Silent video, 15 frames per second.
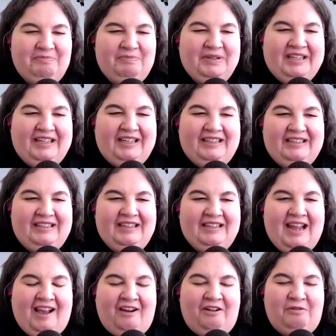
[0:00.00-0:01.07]
but
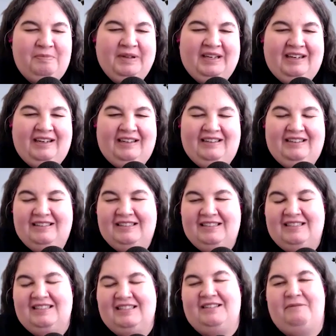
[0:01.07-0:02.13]
now, but
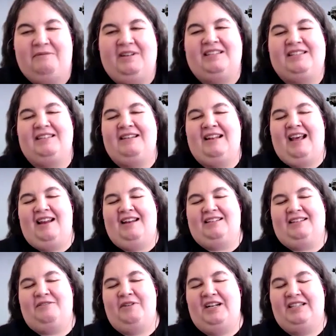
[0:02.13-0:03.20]
it's it's not
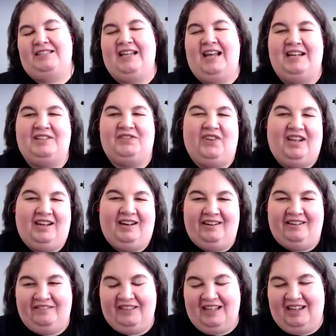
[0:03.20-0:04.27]
quite as satisfying, I
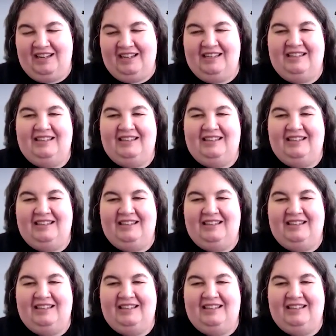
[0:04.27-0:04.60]
don't think,